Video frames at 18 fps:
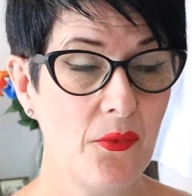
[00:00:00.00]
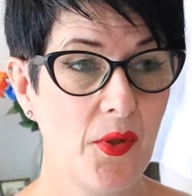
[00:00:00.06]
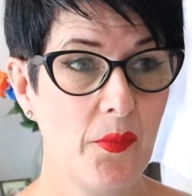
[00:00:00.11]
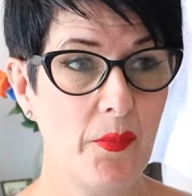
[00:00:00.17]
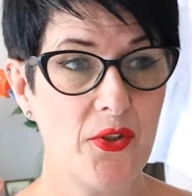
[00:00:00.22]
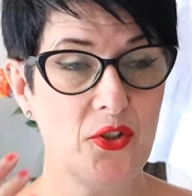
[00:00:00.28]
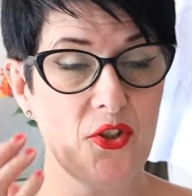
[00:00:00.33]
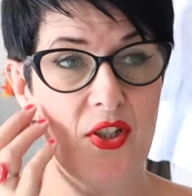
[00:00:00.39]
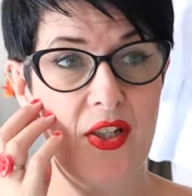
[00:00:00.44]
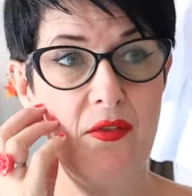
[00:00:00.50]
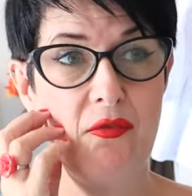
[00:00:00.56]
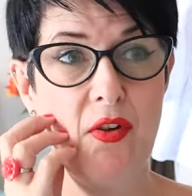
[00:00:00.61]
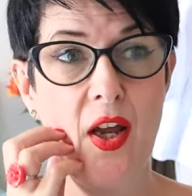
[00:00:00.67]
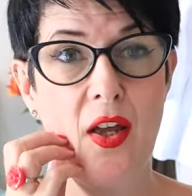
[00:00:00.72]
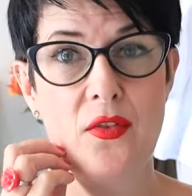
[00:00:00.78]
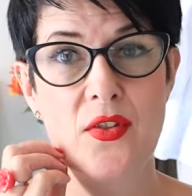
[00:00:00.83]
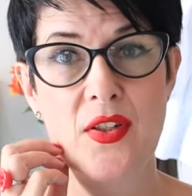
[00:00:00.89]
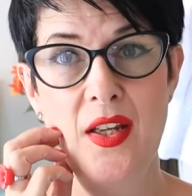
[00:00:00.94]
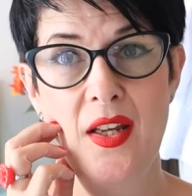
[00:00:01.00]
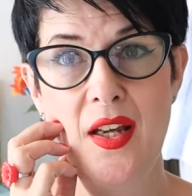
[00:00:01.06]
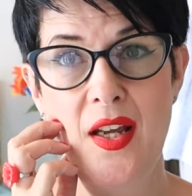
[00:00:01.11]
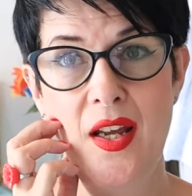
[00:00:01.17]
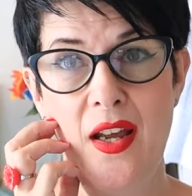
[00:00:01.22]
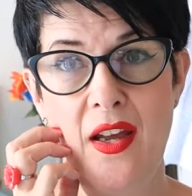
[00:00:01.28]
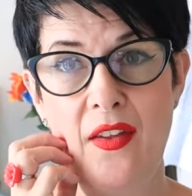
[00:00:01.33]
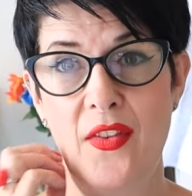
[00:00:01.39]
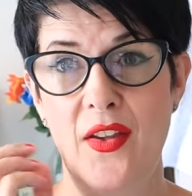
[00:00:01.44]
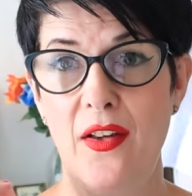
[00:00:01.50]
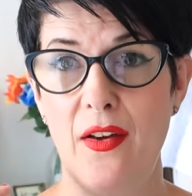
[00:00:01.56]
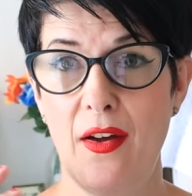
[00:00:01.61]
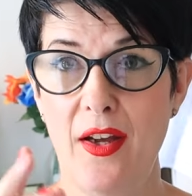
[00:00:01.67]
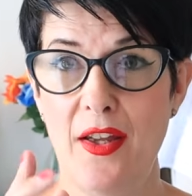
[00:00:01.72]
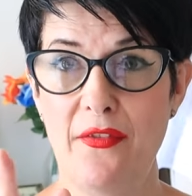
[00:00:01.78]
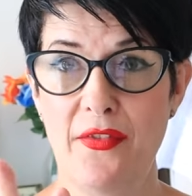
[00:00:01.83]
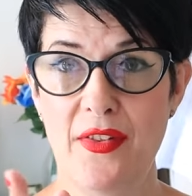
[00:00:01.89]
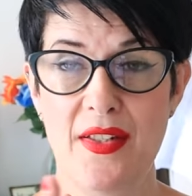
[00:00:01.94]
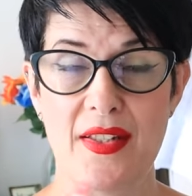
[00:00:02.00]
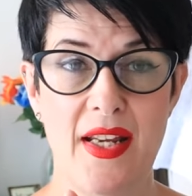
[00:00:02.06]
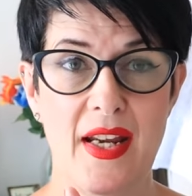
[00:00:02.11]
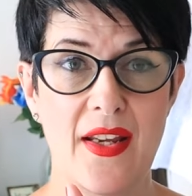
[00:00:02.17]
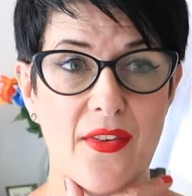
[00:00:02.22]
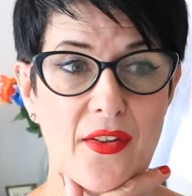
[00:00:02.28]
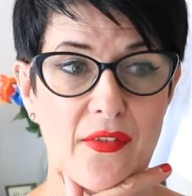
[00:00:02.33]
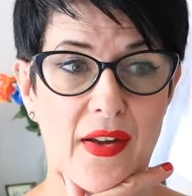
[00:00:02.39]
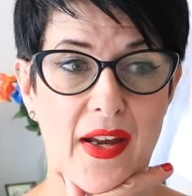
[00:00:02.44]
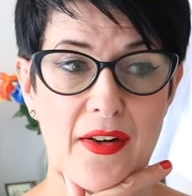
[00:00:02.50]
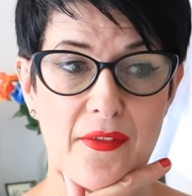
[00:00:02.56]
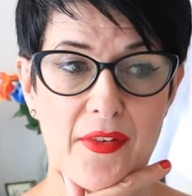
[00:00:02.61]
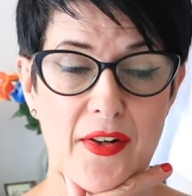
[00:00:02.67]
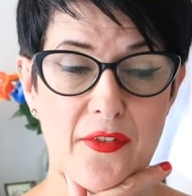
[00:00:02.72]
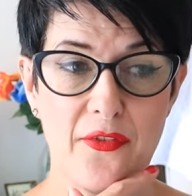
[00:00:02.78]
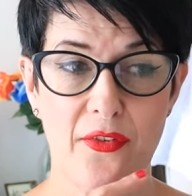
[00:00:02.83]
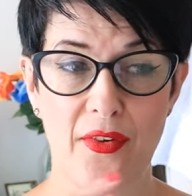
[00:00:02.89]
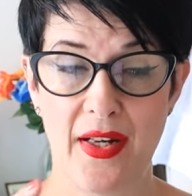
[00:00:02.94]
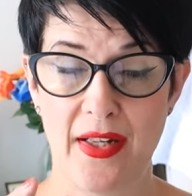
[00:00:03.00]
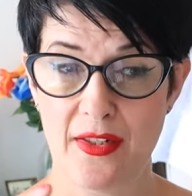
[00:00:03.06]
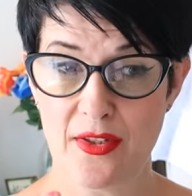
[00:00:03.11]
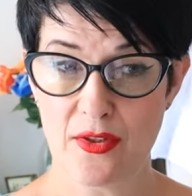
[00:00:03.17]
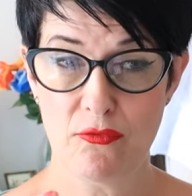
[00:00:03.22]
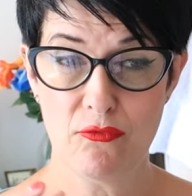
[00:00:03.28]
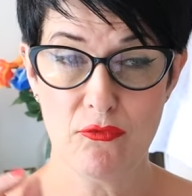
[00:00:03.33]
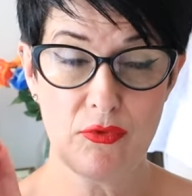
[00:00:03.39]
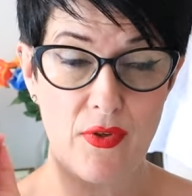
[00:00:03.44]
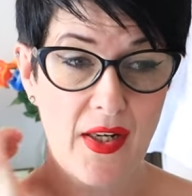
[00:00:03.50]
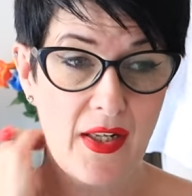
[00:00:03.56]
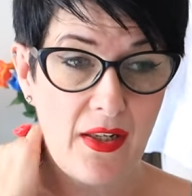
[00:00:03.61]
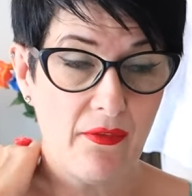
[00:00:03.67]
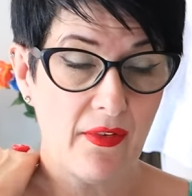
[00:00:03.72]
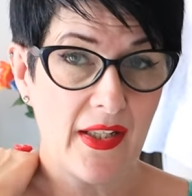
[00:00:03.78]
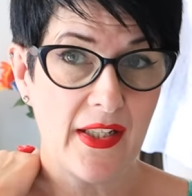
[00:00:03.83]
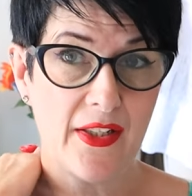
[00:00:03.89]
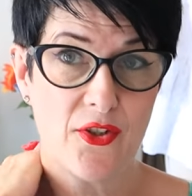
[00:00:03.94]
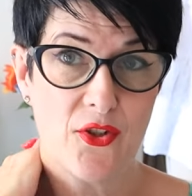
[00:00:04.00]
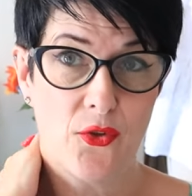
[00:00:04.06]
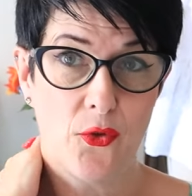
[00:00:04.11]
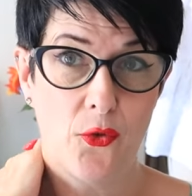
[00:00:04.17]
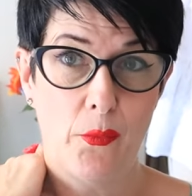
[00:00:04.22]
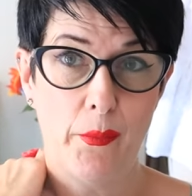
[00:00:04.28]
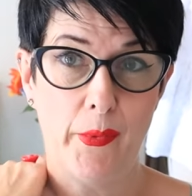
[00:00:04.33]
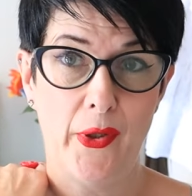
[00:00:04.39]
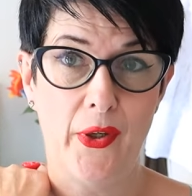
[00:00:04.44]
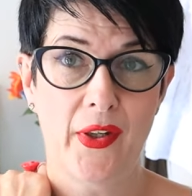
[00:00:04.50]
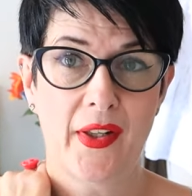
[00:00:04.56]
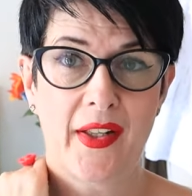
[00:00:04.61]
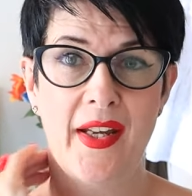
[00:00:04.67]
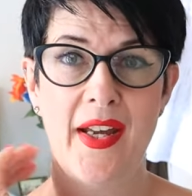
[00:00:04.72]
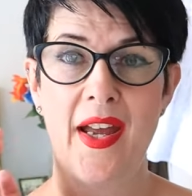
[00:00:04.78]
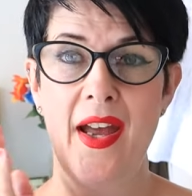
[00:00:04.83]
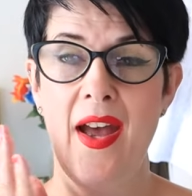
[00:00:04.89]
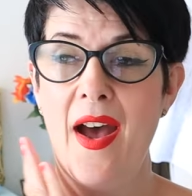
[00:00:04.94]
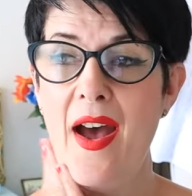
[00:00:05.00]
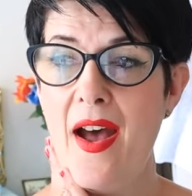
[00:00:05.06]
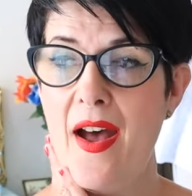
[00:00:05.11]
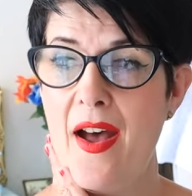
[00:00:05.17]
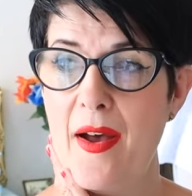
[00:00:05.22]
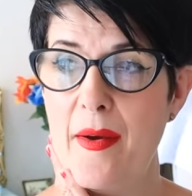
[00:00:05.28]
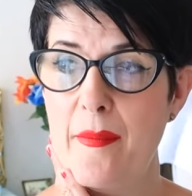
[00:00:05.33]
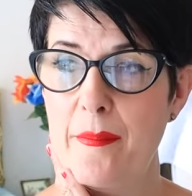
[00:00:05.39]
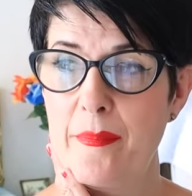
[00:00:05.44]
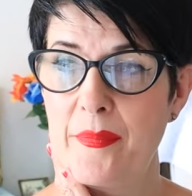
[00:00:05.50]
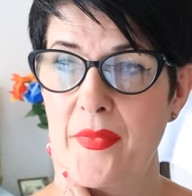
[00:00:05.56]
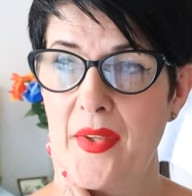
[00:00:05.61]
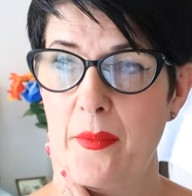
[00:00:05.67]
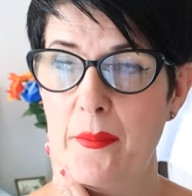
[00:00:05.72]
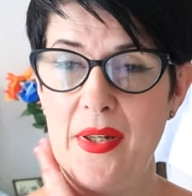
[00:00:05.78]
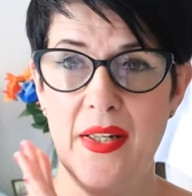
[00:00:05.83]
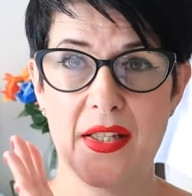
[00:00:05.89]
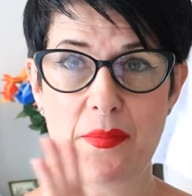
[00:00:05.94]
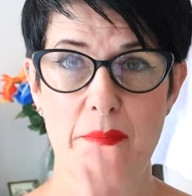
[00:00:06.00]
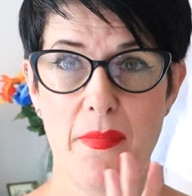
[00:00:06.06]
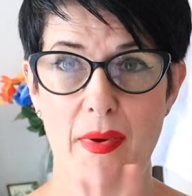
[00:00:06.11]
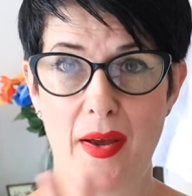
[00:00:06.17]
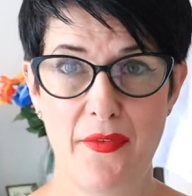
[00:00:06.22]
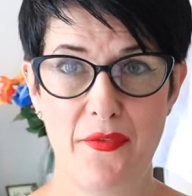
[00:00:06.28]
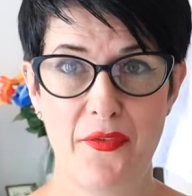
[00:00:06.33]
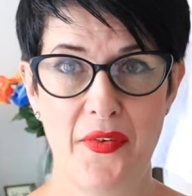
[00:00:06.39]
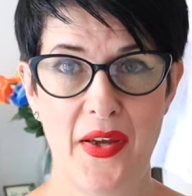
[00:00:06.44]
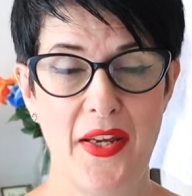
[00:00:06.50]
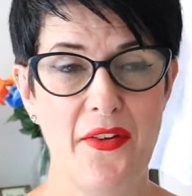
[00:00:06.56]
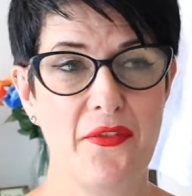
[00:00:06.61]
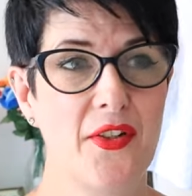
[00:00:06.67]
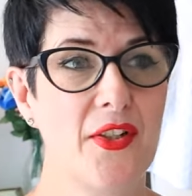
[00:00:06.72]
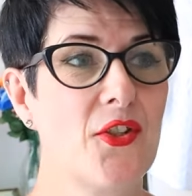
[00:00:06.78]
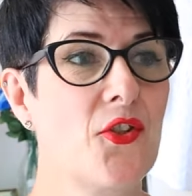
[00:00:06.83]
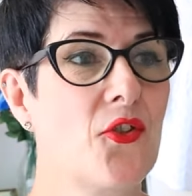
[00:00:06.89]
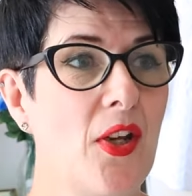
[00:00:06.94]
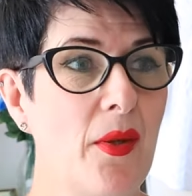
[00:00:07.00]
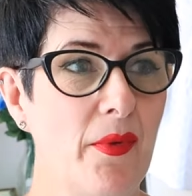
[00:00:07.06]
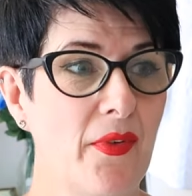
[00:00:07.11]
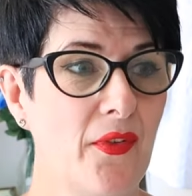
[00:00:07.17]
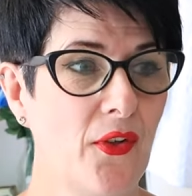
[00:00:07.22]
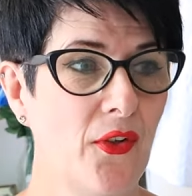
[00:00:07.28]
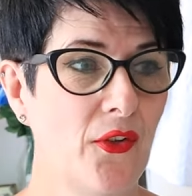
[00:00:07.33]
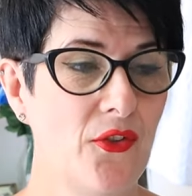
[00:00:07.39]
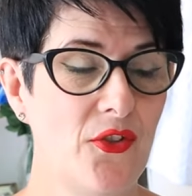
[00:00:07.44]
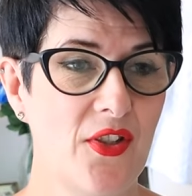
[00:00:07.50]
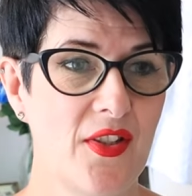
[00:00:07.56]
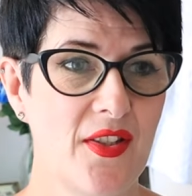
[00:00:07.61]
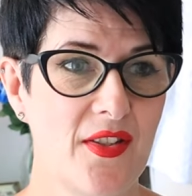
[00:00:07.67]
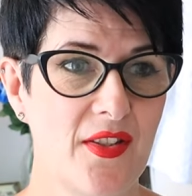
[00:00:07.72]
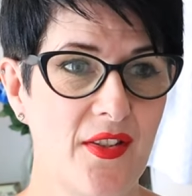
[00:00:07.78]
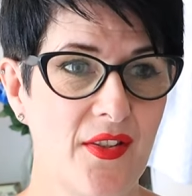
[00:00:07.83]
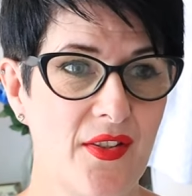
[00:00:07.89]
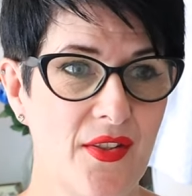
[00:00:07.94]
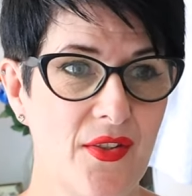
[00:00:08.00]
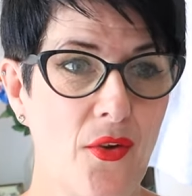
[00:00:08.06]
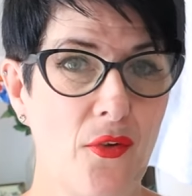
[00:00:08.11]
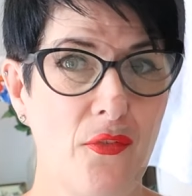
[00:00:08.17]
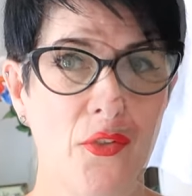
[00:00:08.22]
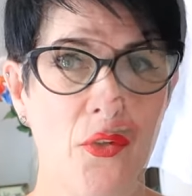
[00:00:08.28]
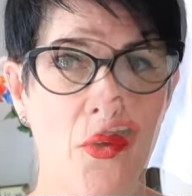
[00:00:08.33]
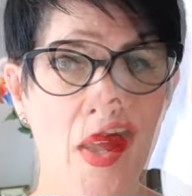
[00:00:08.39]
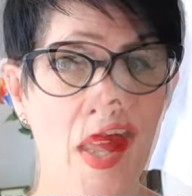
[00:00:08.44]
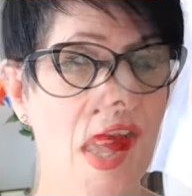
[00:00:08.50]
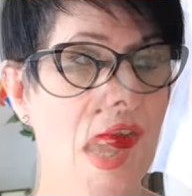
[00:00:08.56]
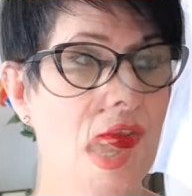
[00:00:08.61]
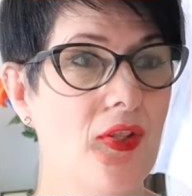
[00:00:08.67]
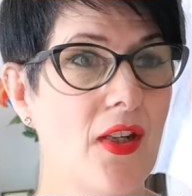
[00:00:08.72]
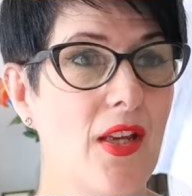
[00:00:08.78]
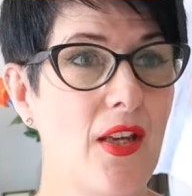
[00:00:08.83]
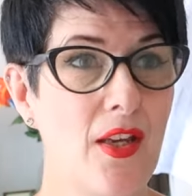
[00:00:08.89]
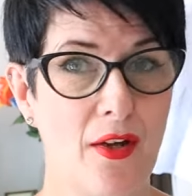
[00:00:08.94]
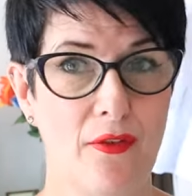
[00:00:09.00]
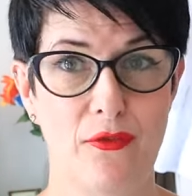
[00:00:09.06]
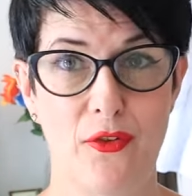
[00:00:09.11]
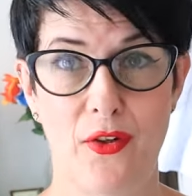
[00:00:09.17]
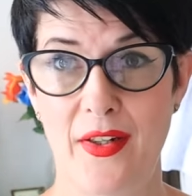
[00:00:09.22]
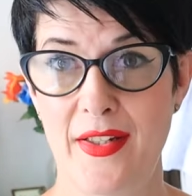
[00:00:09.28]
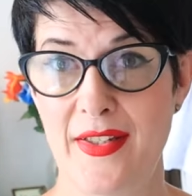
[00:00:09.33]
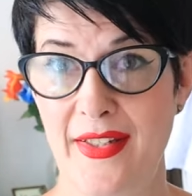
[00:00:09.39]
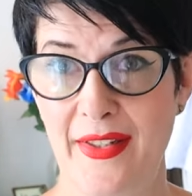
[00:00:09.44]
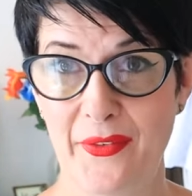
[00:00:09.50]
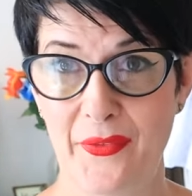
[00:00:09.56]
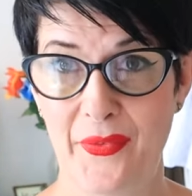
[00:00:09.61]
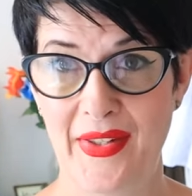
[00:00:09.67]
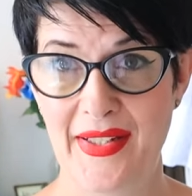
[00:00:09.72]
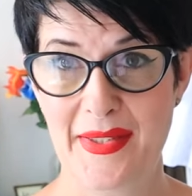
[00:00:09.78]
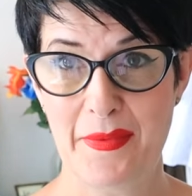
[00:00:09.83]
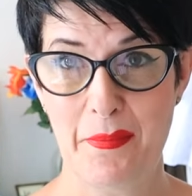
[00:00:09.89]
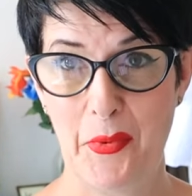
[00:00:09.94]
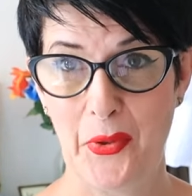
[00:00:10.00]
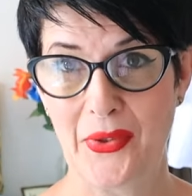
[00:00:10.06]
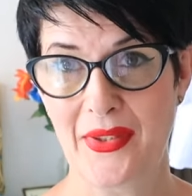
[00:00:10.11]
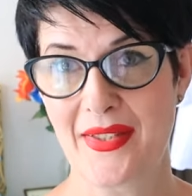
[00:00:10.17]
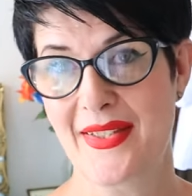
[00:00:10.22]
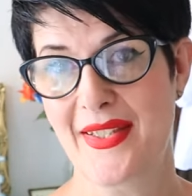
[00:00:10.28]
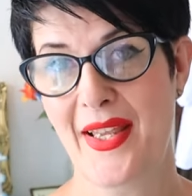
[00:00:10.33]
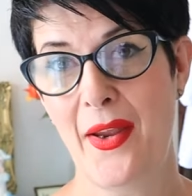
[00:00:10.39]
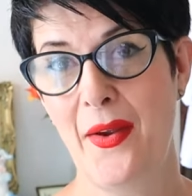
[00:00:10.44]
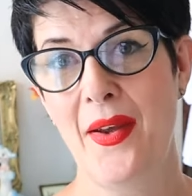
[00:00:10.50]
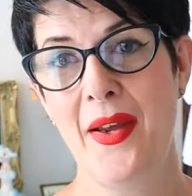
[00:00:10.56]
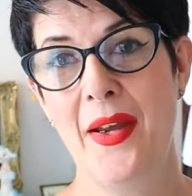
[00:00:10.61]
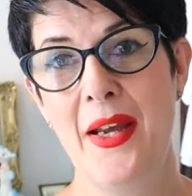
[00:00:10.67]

would, but she wrote The Life and Death of Harriet Freane. It's a really, really short book. But it's my favourite stream of consciousness novel. I used to love writing on these books. So